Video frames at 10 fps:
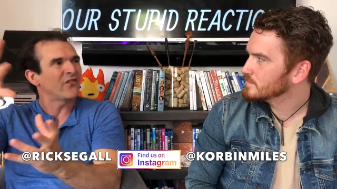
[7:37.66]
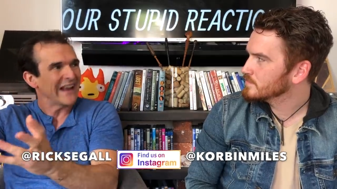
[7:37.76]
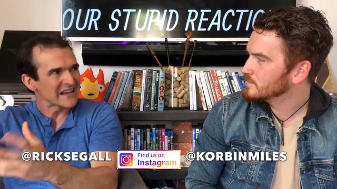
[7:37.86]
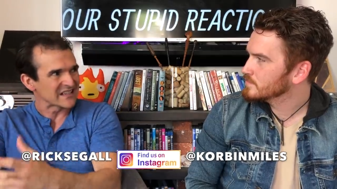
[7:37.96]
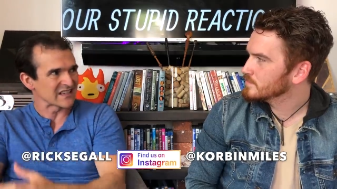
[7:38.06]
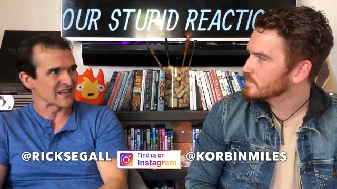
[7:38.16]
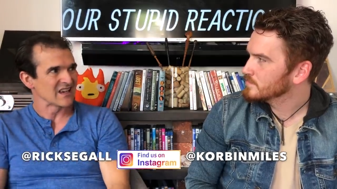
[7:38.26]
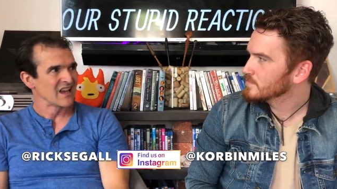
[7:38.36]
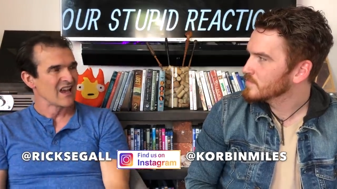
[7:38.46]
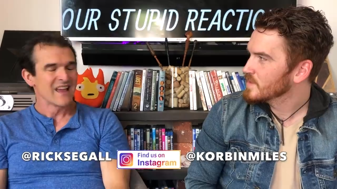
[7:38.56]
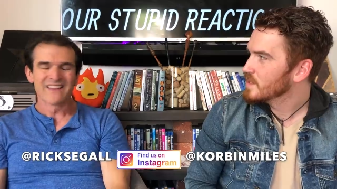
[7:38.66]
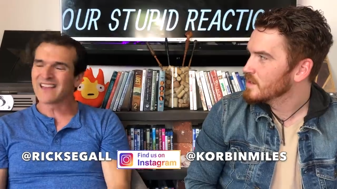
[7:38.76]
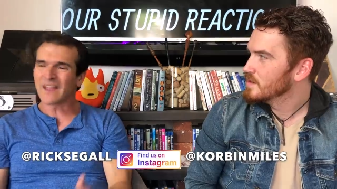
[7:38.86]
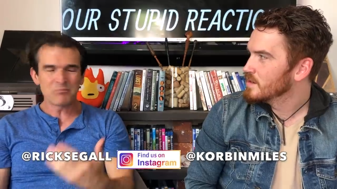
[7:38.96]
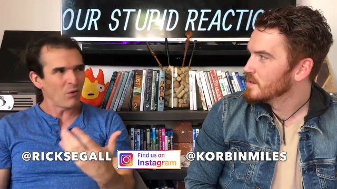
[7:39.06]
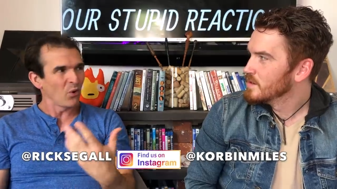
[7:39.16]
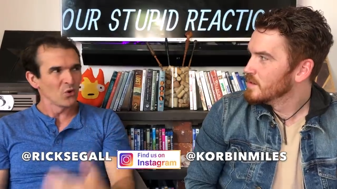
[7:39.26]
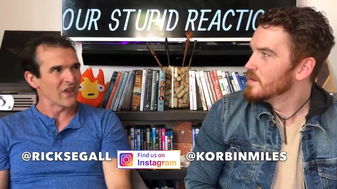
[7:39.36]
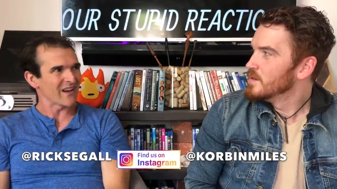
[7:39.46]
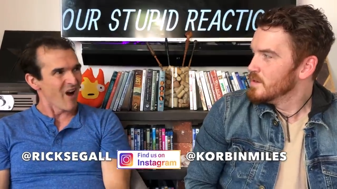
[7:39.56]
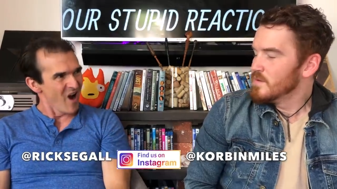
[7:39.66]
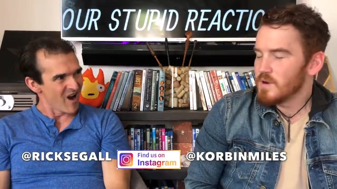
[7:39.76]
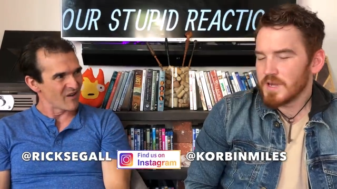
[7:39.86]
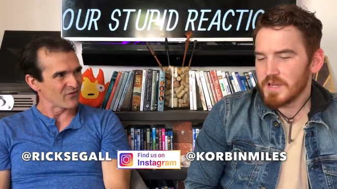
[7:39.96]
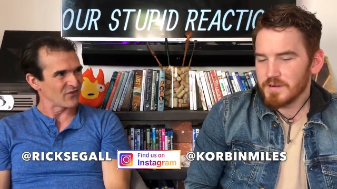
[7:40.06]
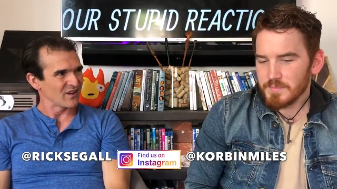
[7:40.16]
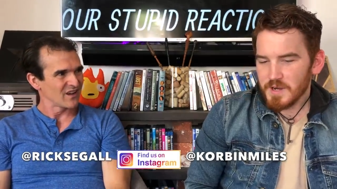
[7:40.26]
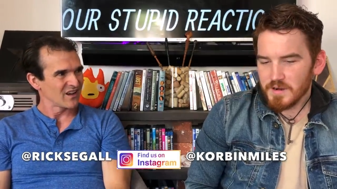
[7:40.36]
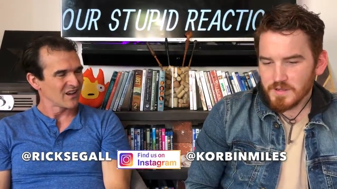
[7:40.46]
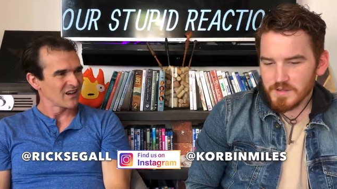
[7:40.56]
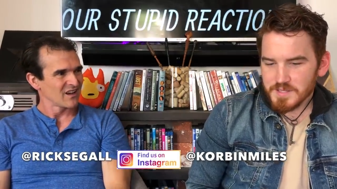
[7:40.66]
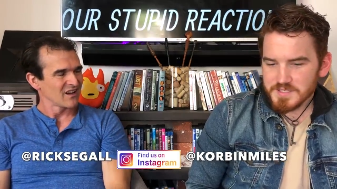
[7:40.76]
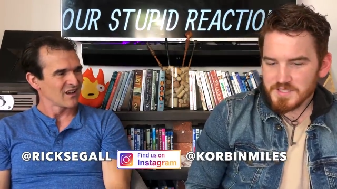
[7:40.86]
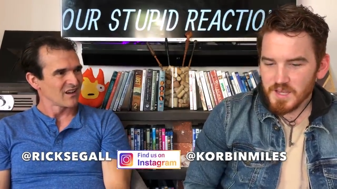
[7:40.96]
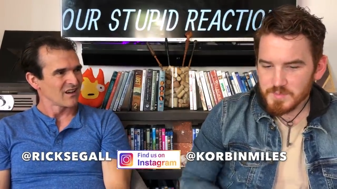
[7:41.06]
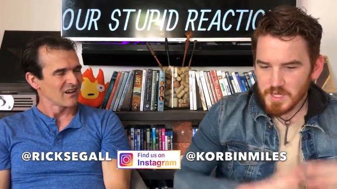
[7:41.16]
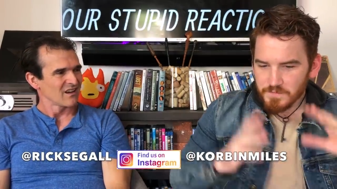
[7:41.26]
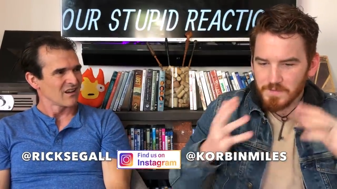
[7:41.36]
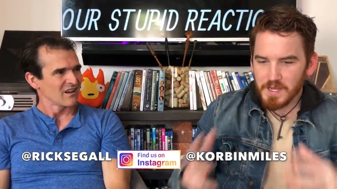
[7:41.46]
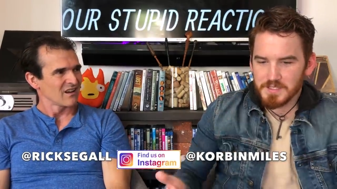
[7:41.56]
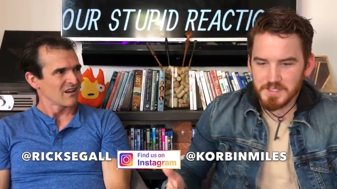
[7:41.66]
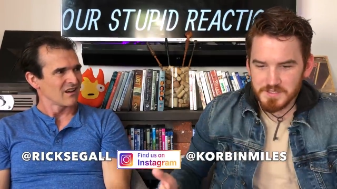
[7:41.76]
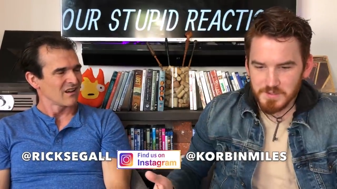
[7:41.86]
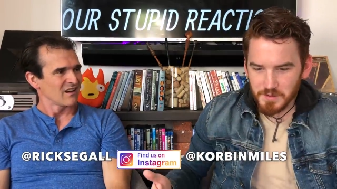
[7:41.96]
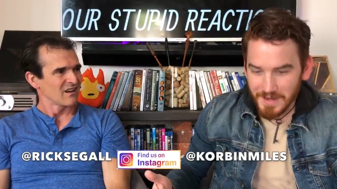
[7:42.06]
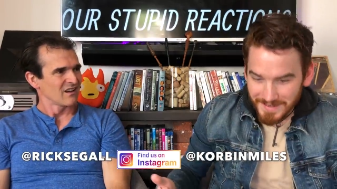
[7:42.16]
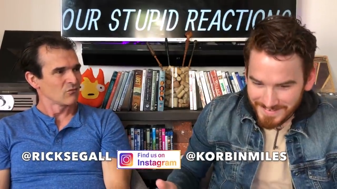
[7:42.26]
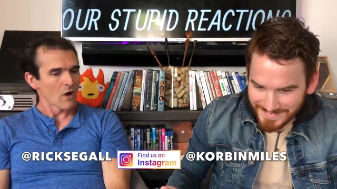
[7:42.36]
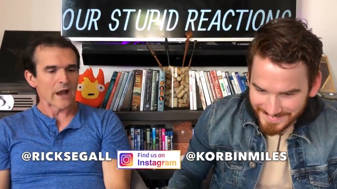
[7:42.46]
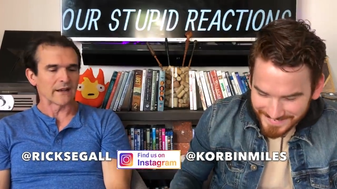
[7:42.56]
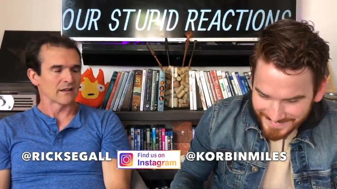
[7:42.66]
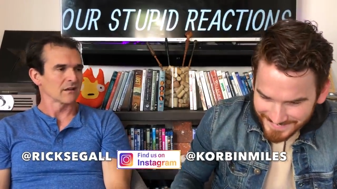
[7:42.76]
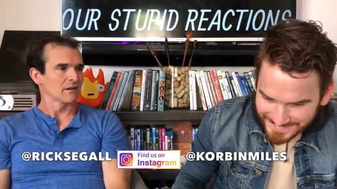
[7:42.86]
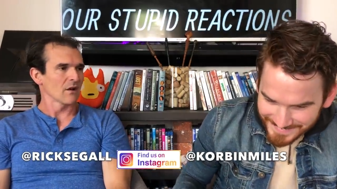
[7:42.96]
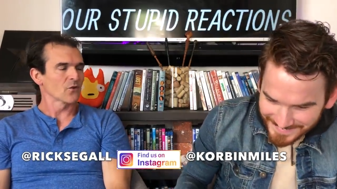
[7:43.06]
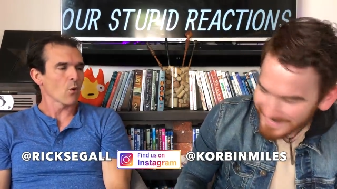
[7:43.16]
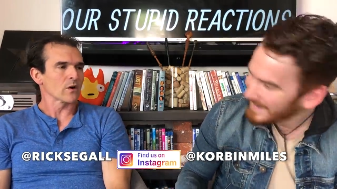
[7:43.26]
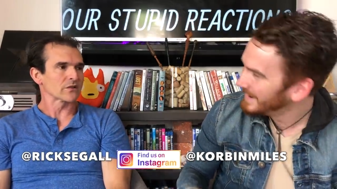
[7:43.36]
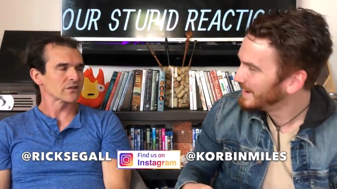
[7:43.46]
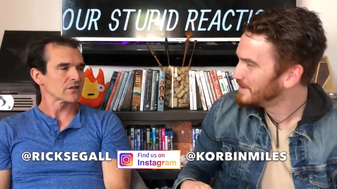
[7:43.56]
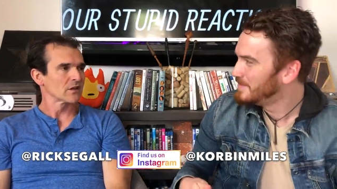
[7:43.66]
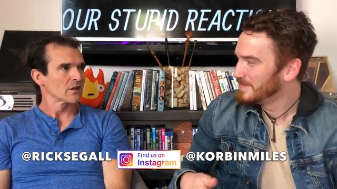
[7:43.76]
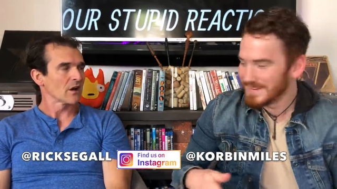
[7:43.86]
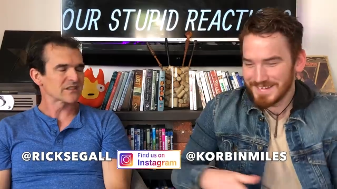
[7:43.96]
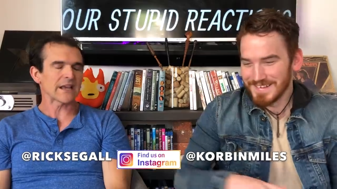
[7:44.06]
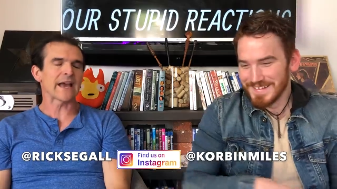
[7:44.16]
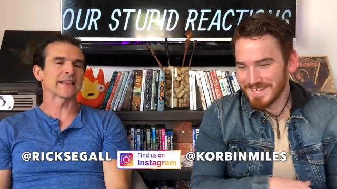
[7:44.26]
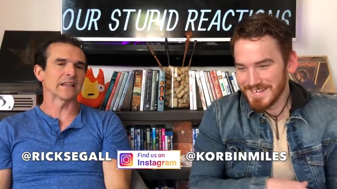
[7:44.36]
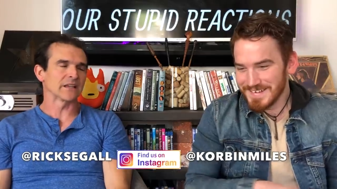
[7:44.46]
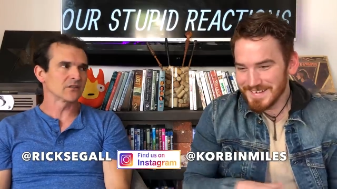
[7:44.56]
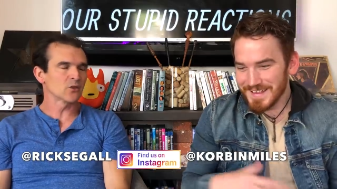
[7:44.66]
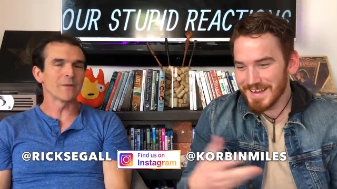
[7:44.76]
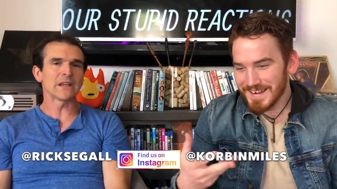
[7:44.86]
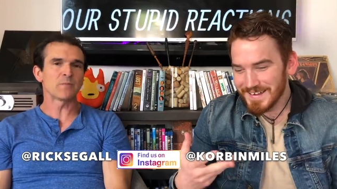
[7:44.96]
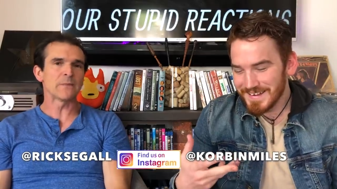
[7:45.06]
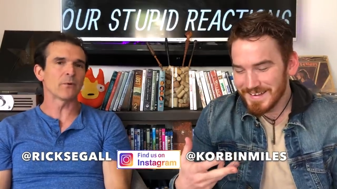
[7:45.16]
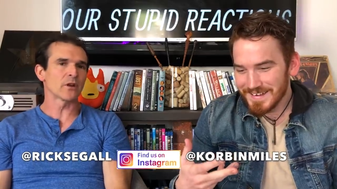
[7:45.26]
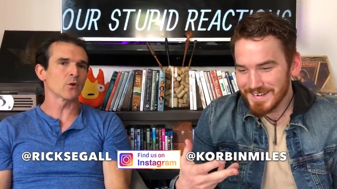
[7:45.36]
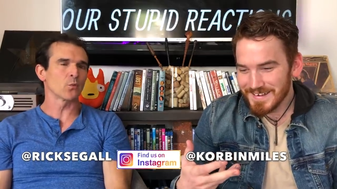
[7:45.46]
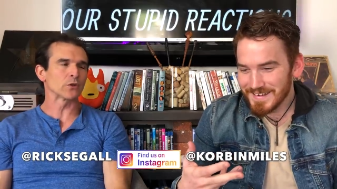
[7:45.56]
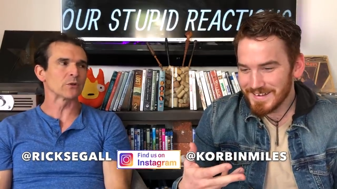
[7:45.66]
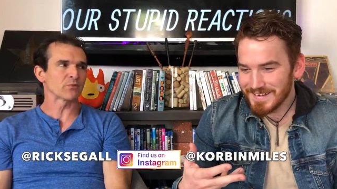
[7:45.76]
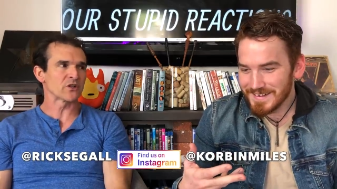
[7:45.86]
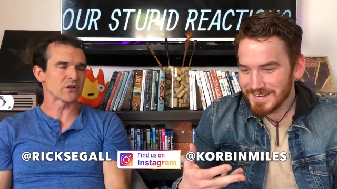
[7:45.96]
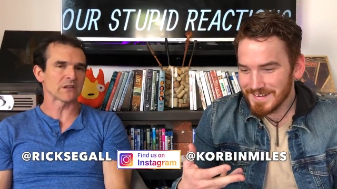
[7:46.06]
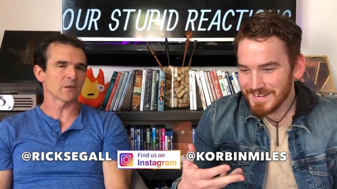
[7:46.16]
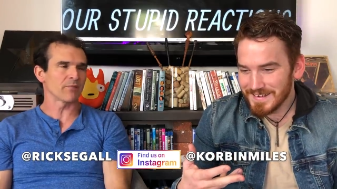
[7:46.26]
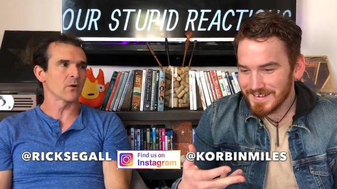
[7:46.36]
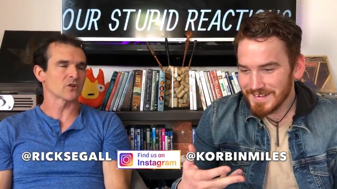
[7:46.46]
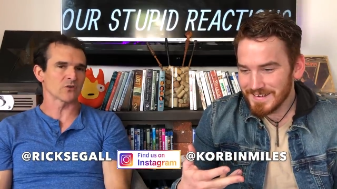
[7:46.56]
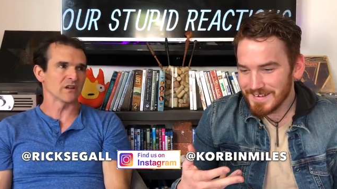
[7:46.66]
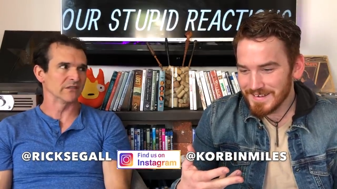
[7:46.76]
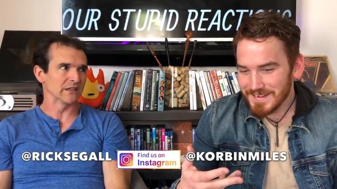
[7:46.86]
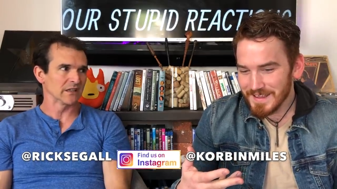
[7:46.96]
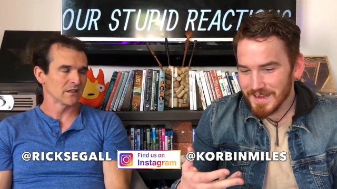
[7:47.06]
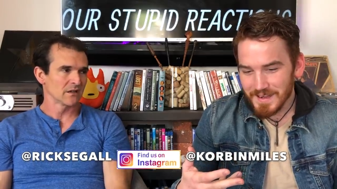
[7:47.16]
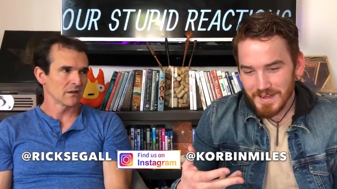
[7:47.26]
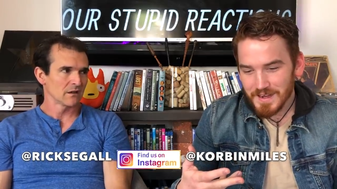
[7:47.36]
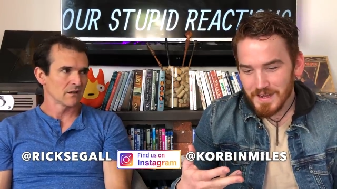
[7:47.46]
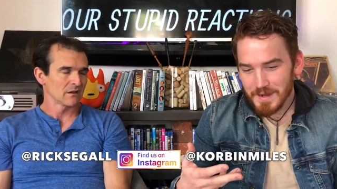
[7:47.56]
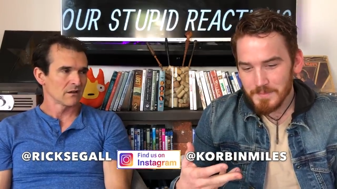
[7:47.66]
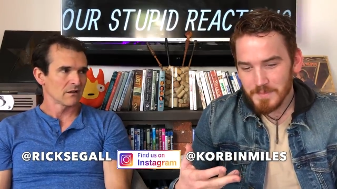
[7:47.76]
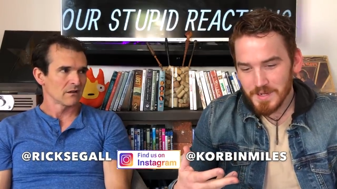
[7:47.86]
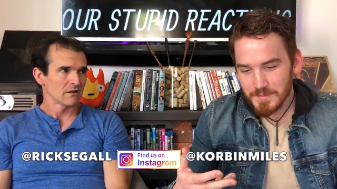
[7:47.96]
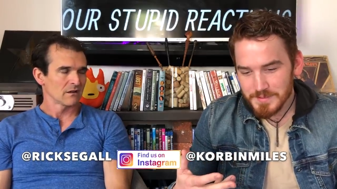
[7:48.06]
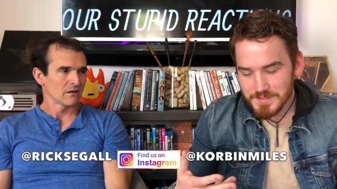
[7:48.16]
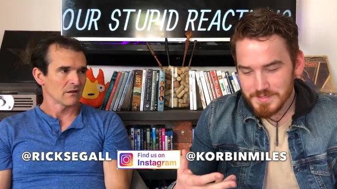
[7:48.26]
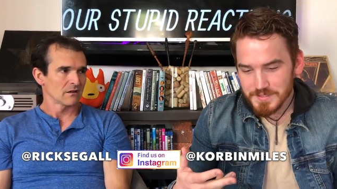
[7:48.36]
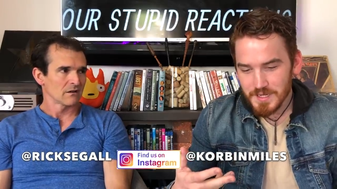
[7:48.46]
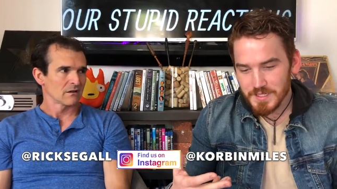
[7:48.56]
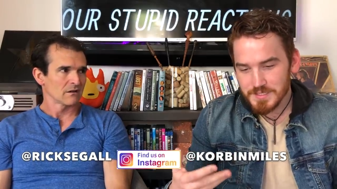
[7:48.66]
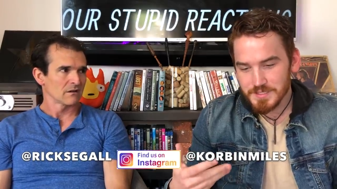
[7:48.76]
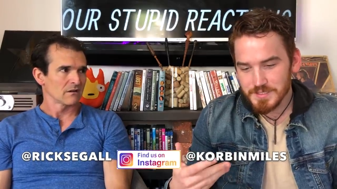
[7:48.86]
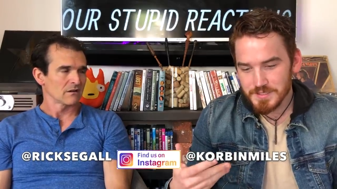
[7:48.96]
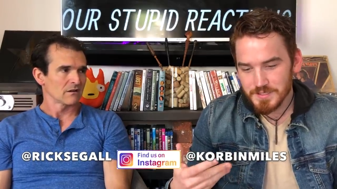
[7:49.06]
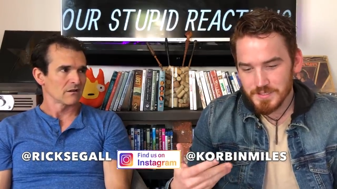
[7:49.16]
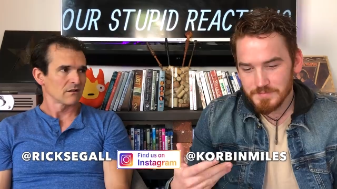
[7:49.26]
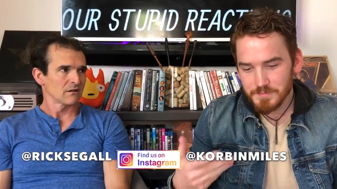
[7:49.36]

Speaker 1: fantasy. And they pulled that off. Well, here in America, this seems like a fantasy story. Right. Of course.
Speaker 2: Um, Sadly. Too yeah. many people here wouldn't appreciate the poetry of it. Yeah. Um, but it was such a